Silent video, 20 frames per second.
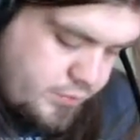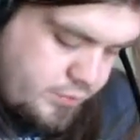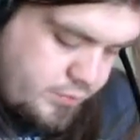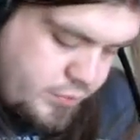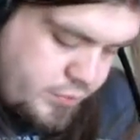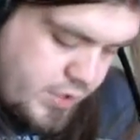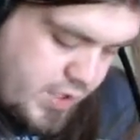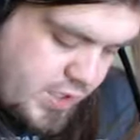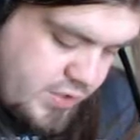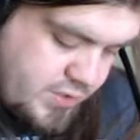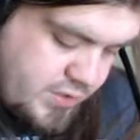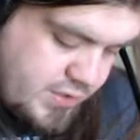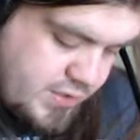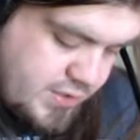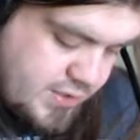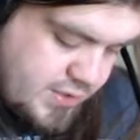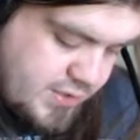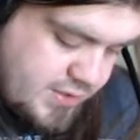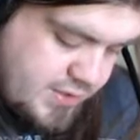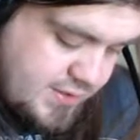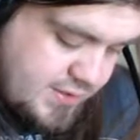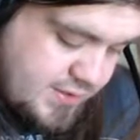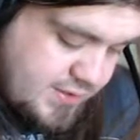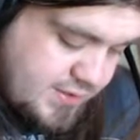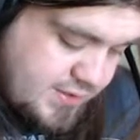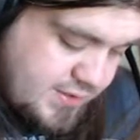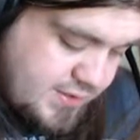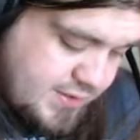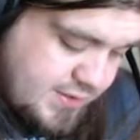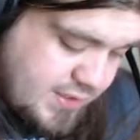Projects,
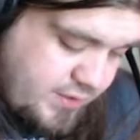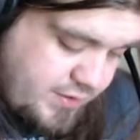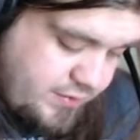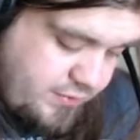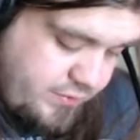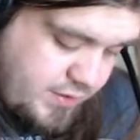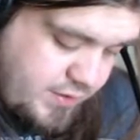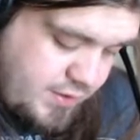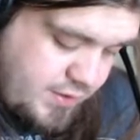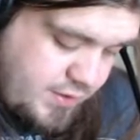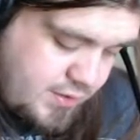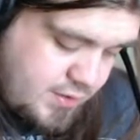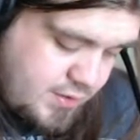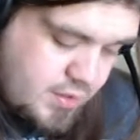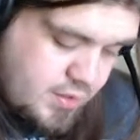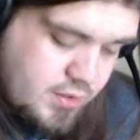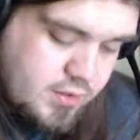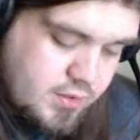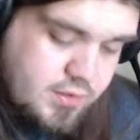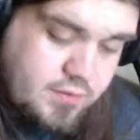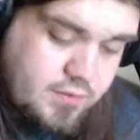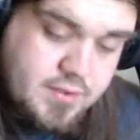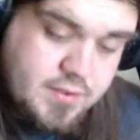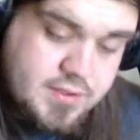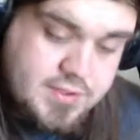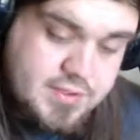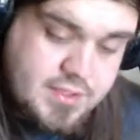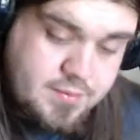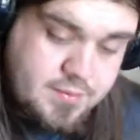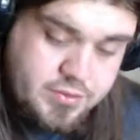Self-Feed, Arc of
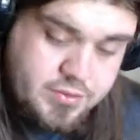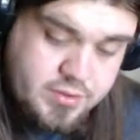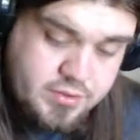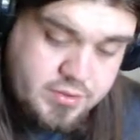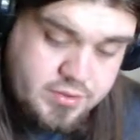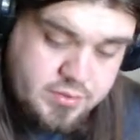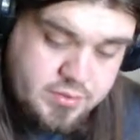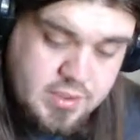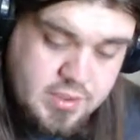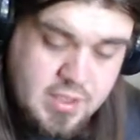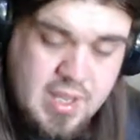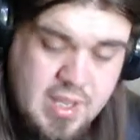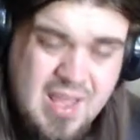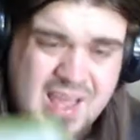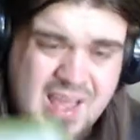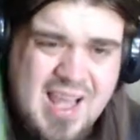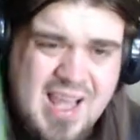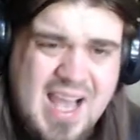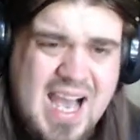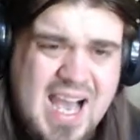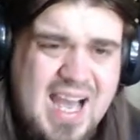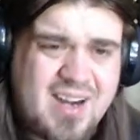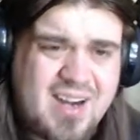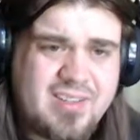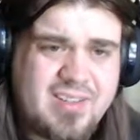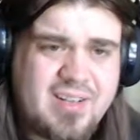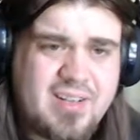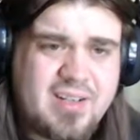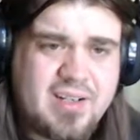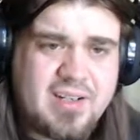Deception. I don't
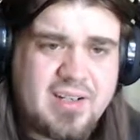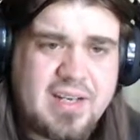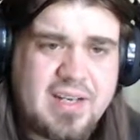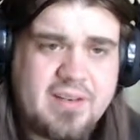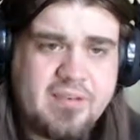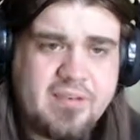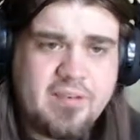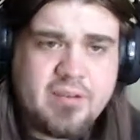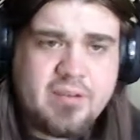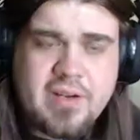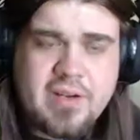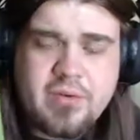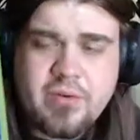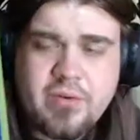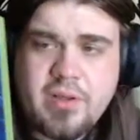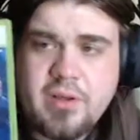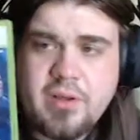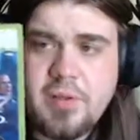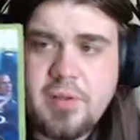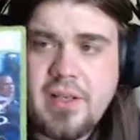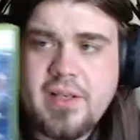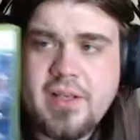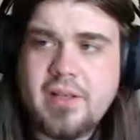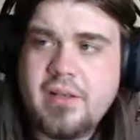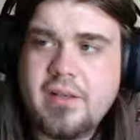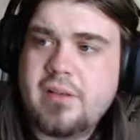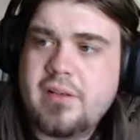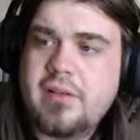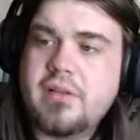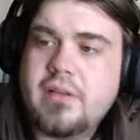know, I've never really played
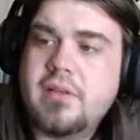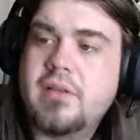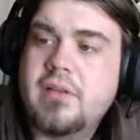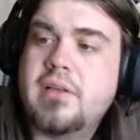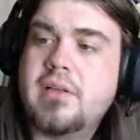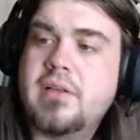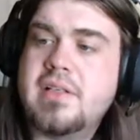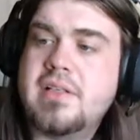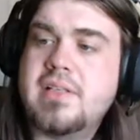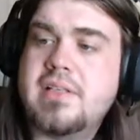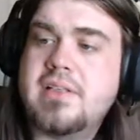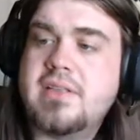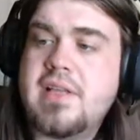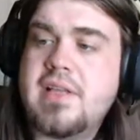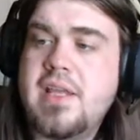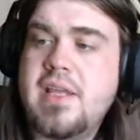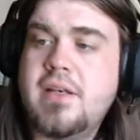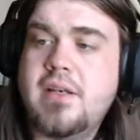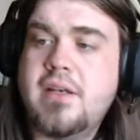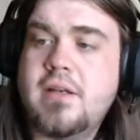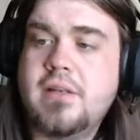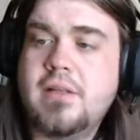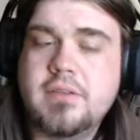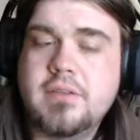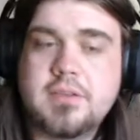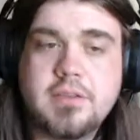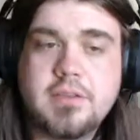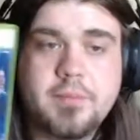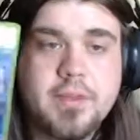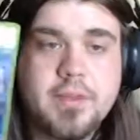it. It's
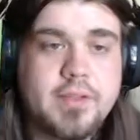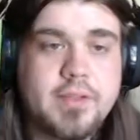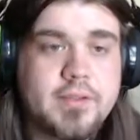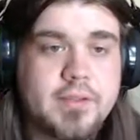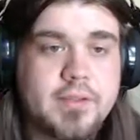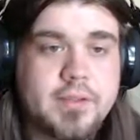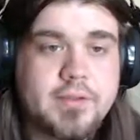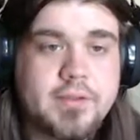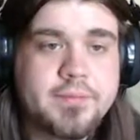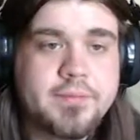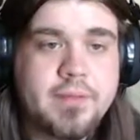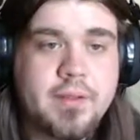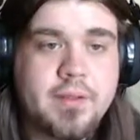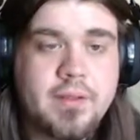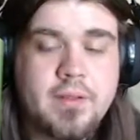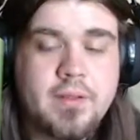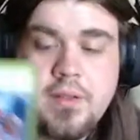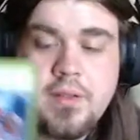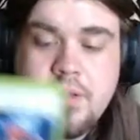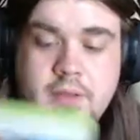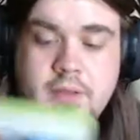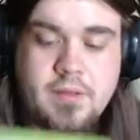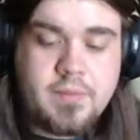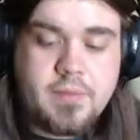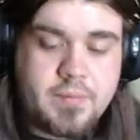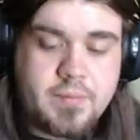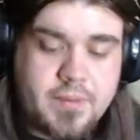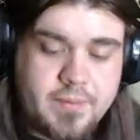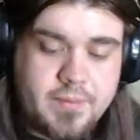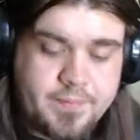$8 apparently.
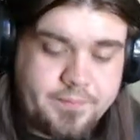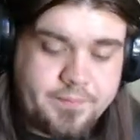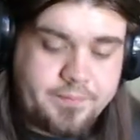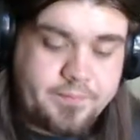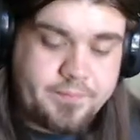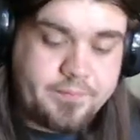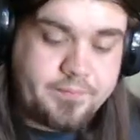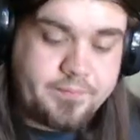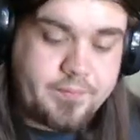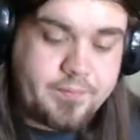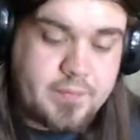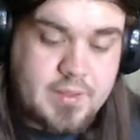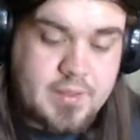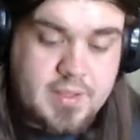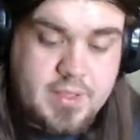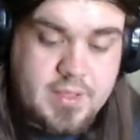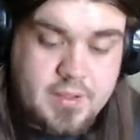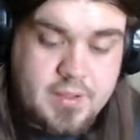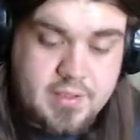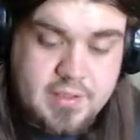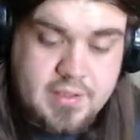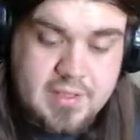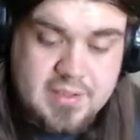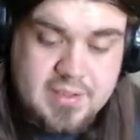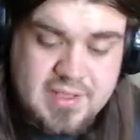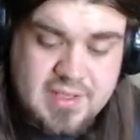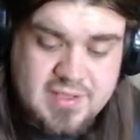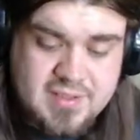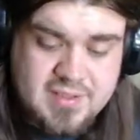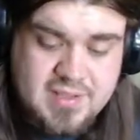But I
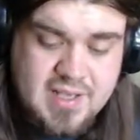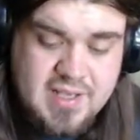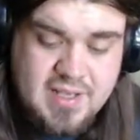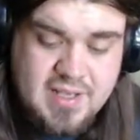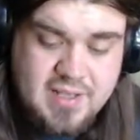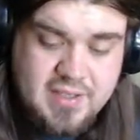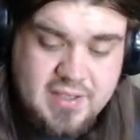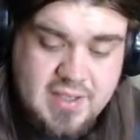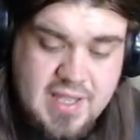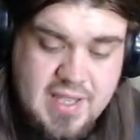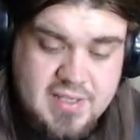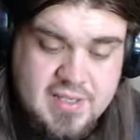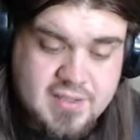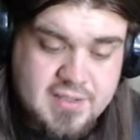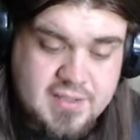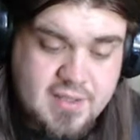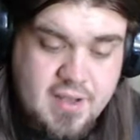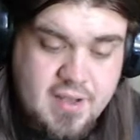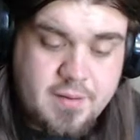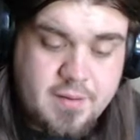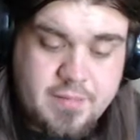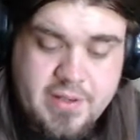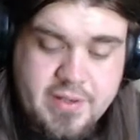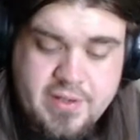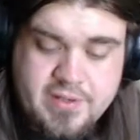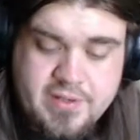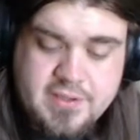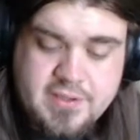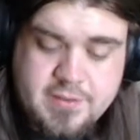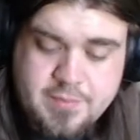think it's kind of like an Ace Combat
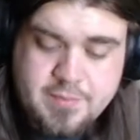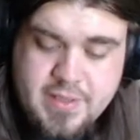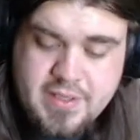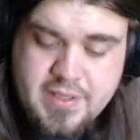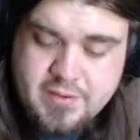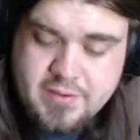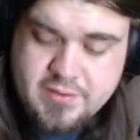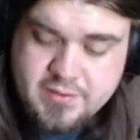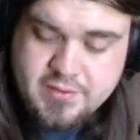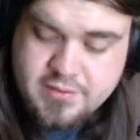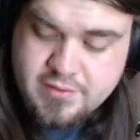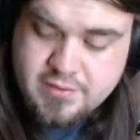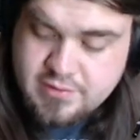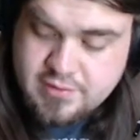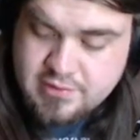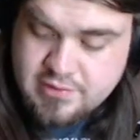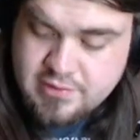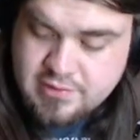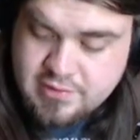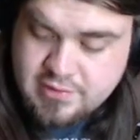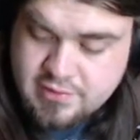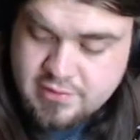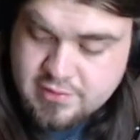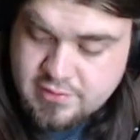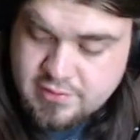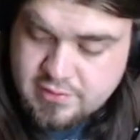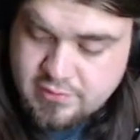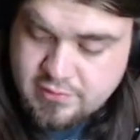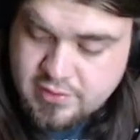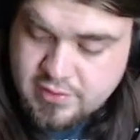in space.
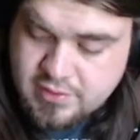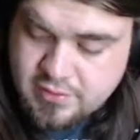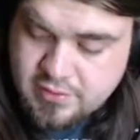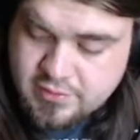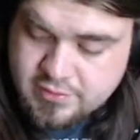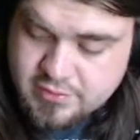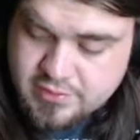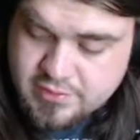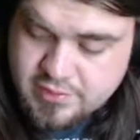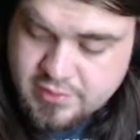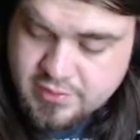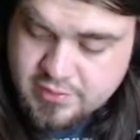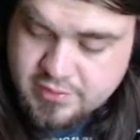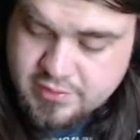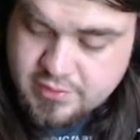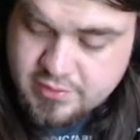That's what it looks like.